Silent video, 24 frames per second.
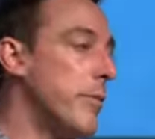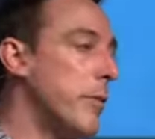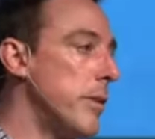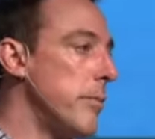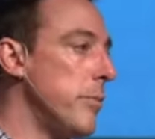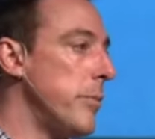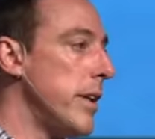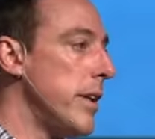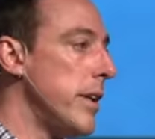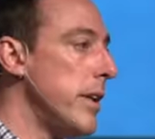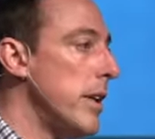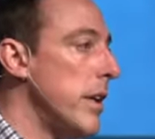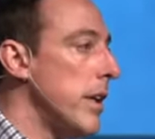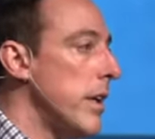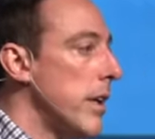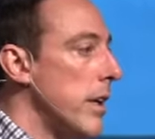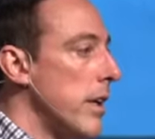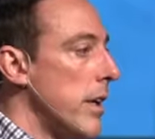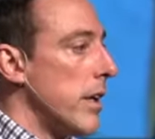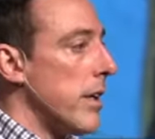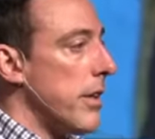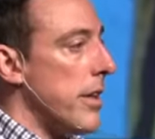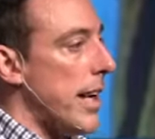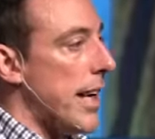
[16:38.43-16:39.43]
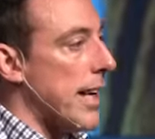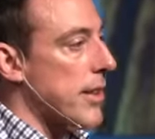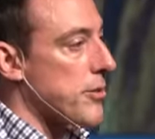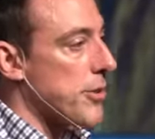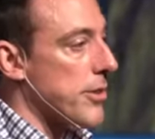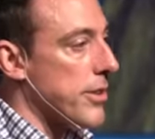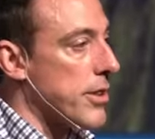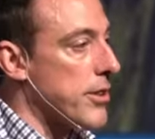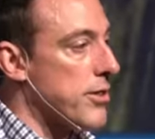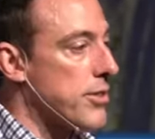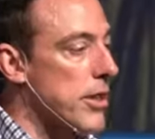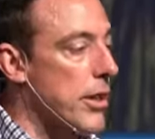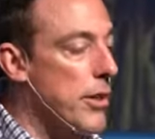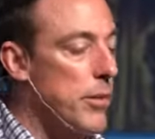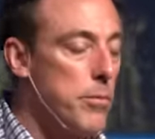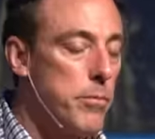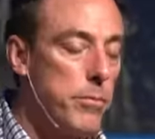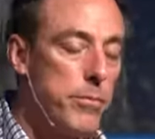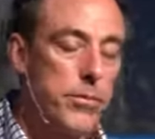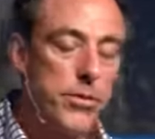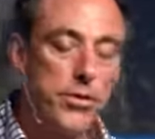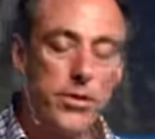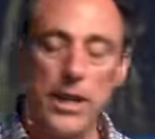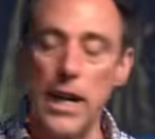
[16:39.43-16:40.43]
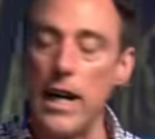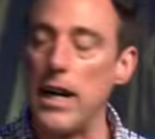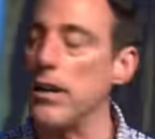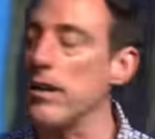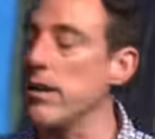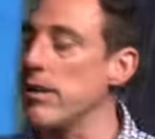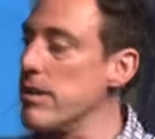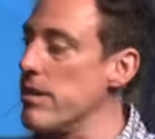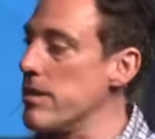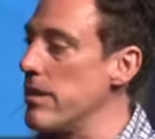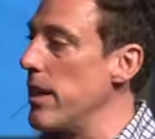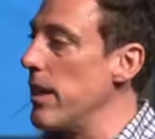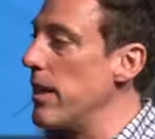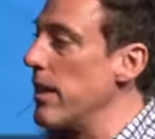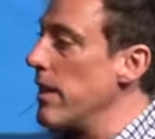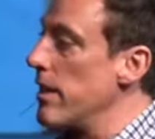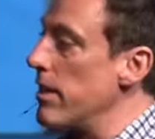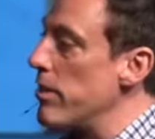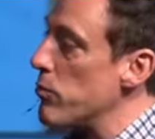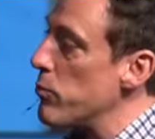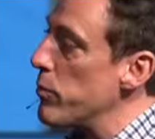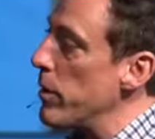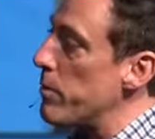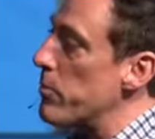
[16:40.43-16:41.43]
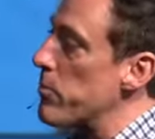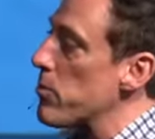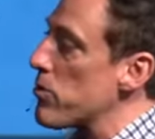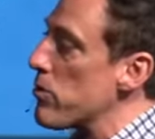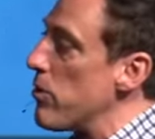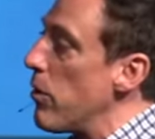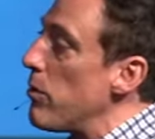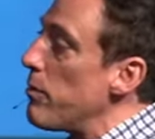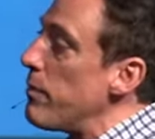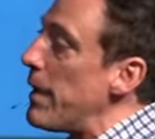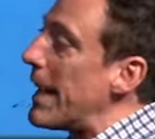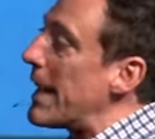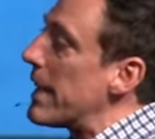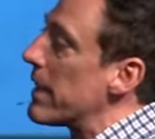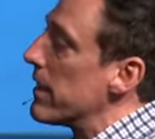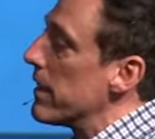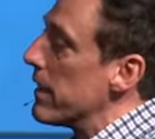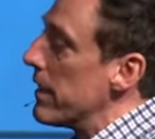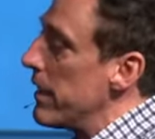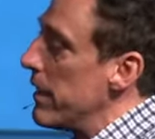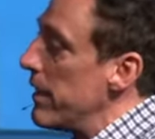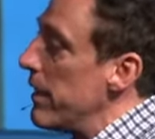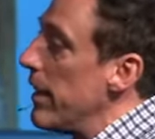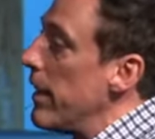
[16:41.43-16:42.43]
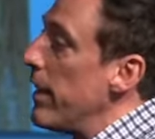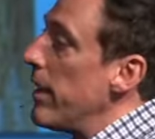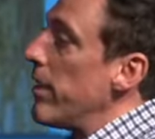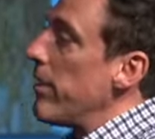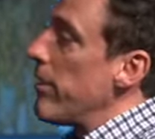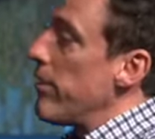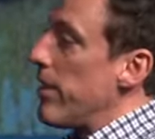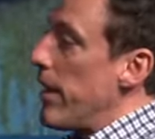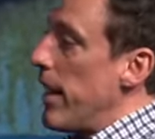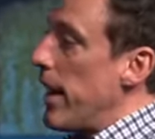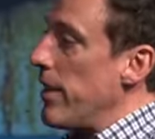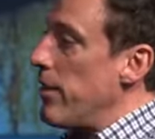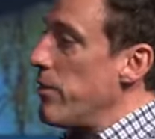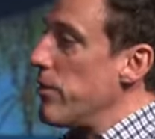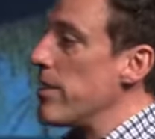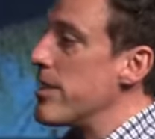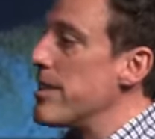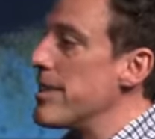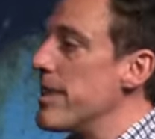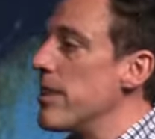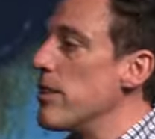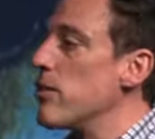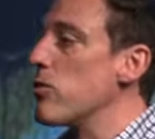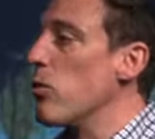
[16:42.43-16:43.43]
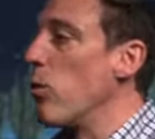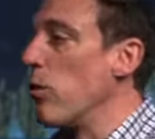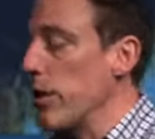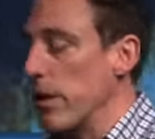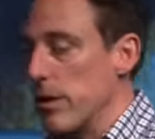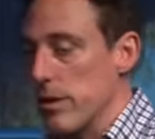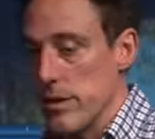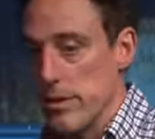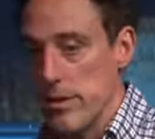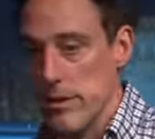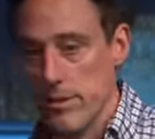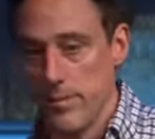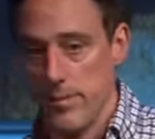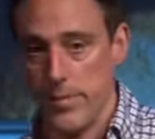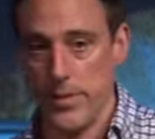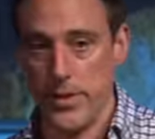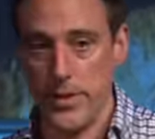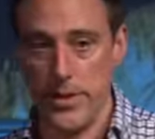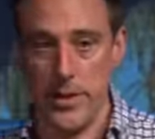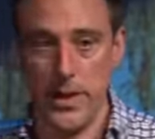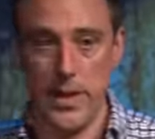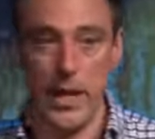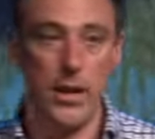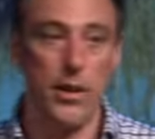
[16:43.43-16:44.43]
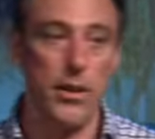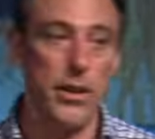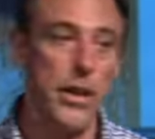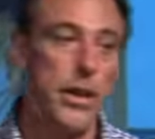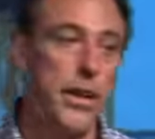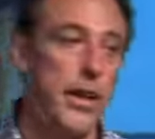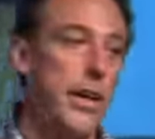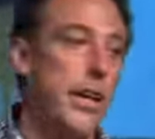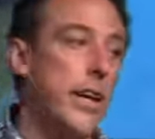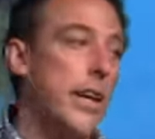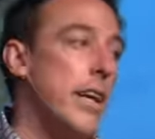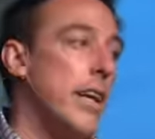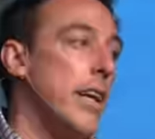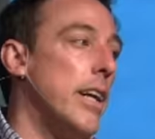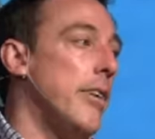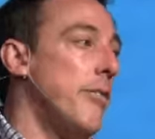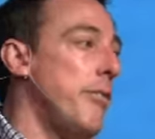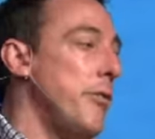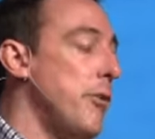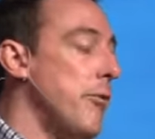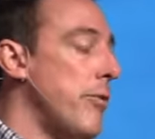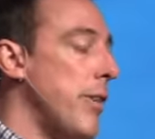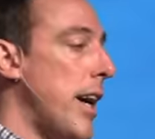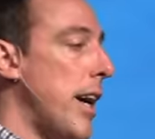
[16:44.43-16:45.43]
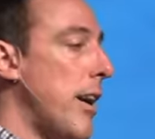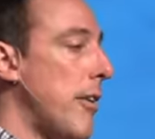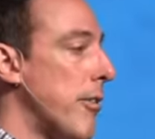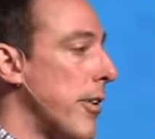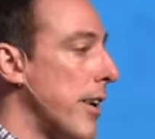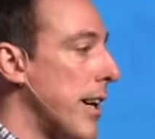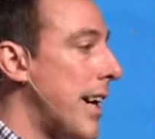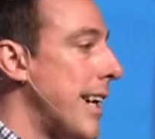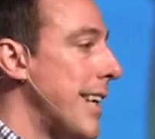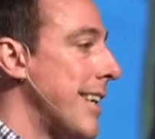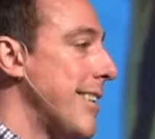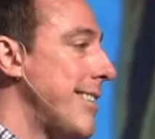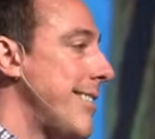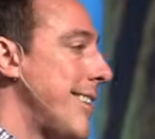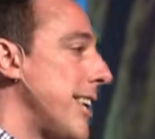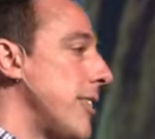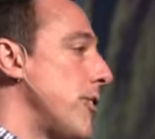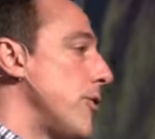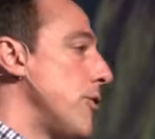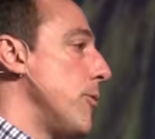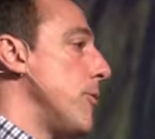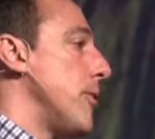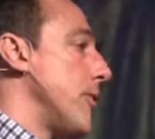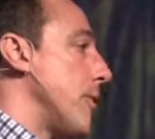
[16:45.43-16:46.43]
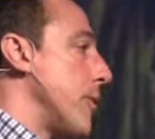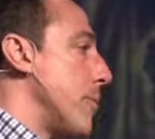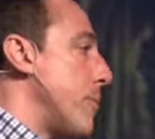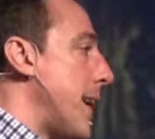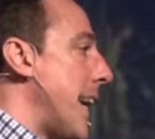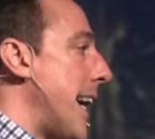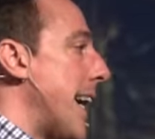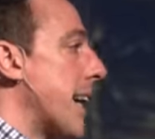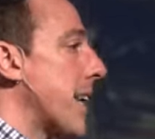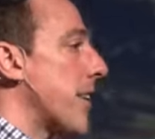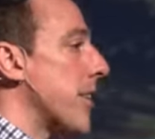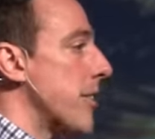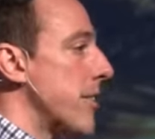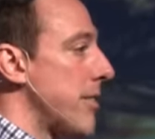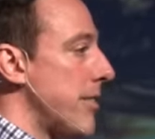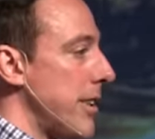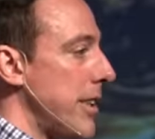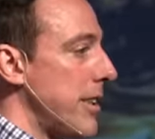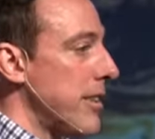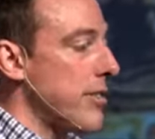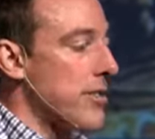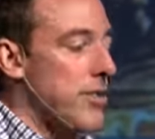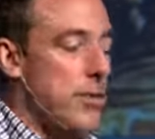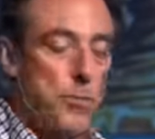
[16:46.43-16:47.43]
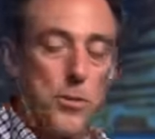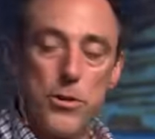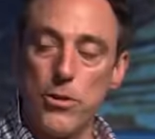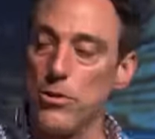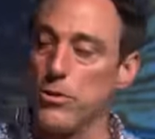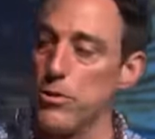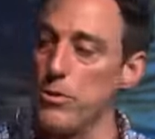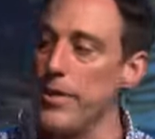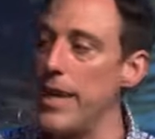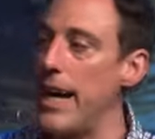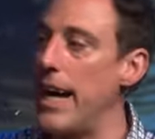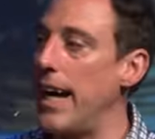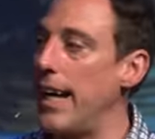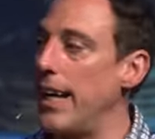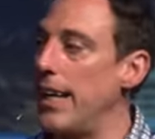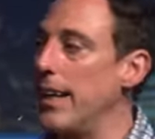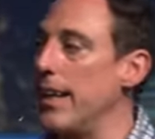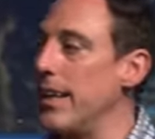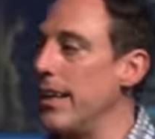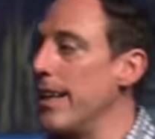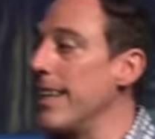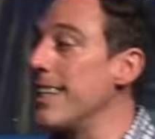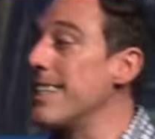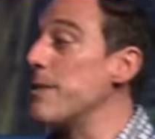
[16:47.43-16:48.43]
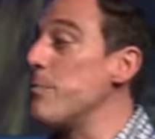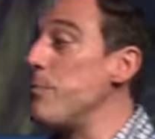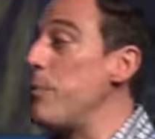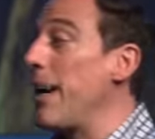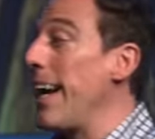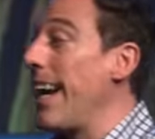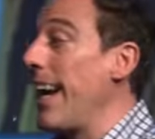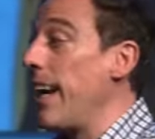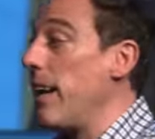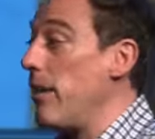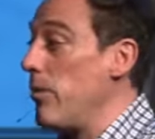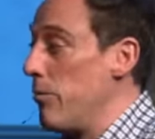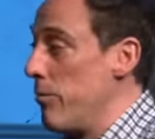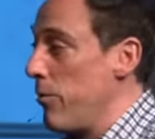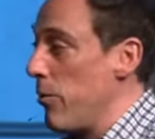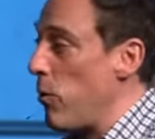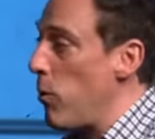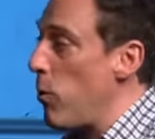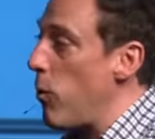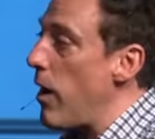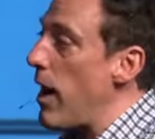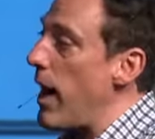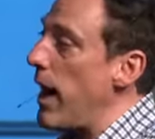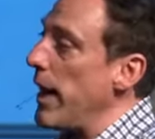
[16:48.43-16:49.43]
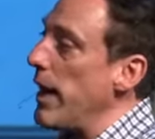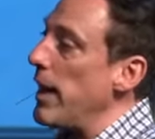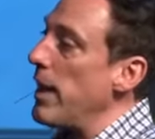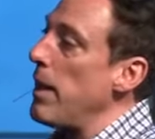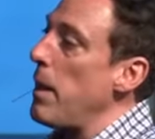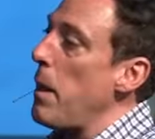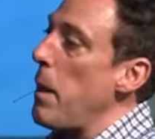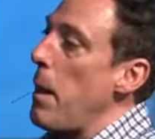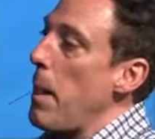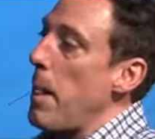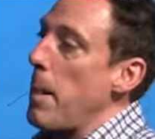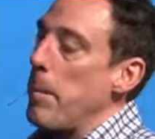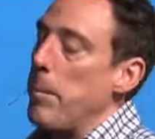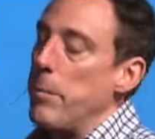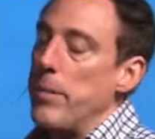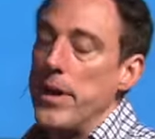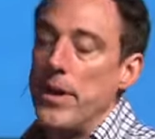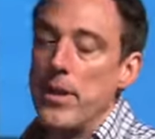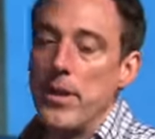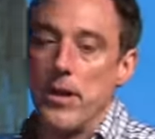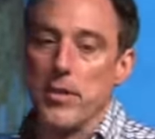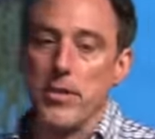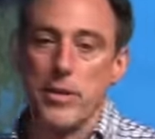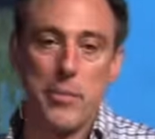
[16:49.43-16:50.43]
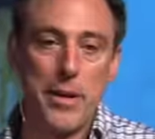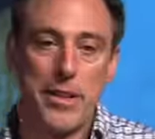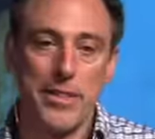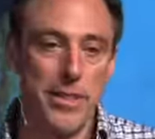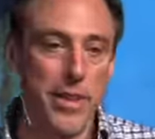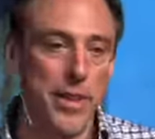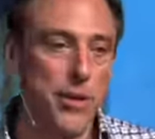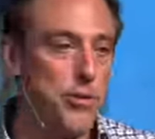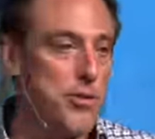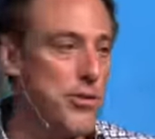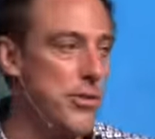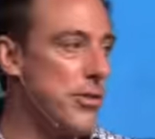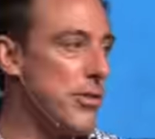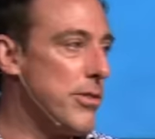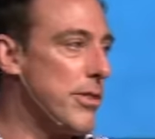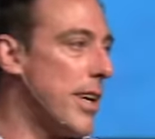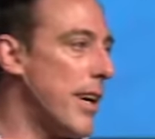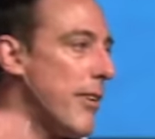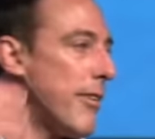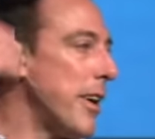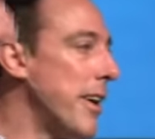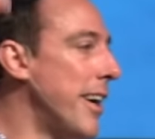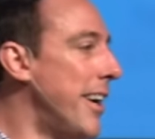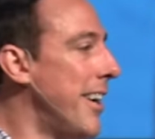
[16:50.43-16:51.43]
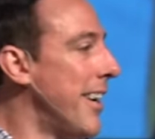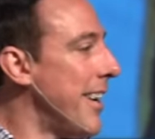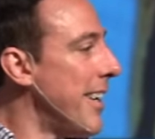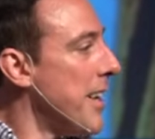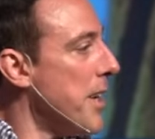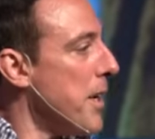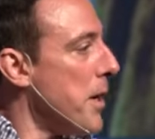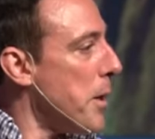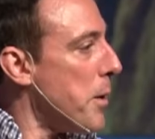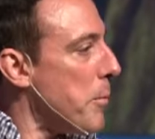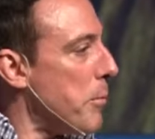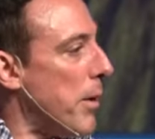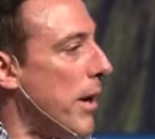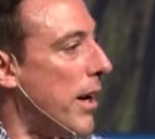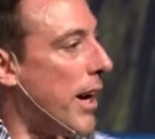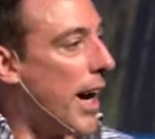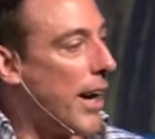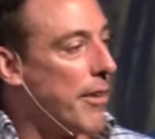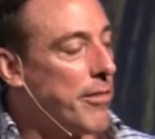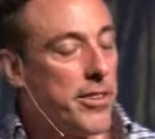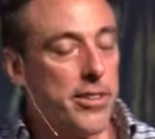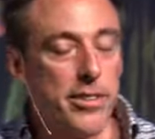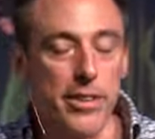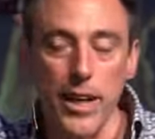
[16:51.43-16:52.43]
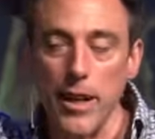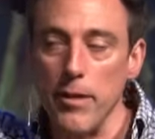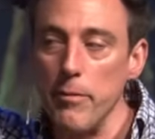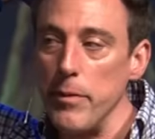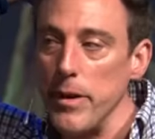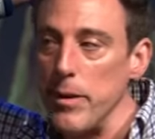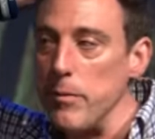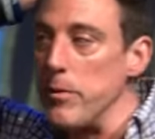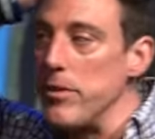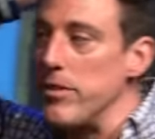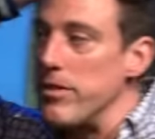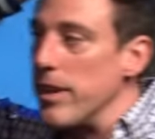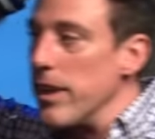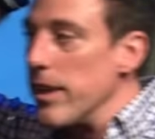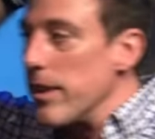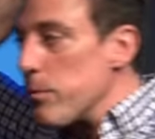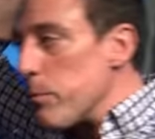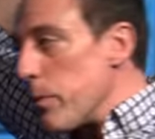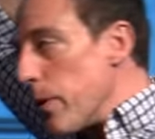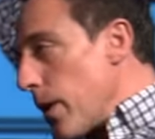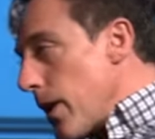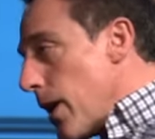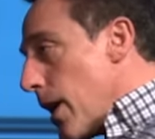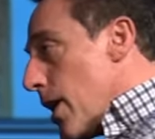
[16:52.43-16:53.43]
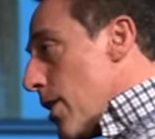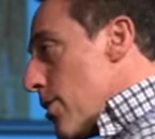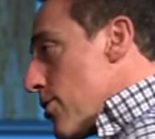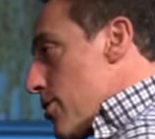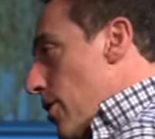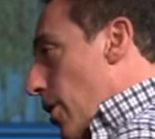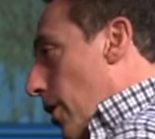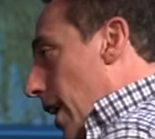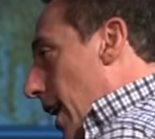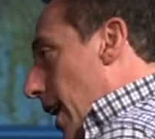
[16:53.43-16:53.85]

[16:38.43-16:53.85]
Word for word: would be the actual thing. Some scholars say that he's whipped so badly that you could see his organs. Now, if you've ever gotten a tattoo on your back or seen someone do that, it's painful. Why? Because I'm not saying you should do that, right? But obviously I've made mistakes. But so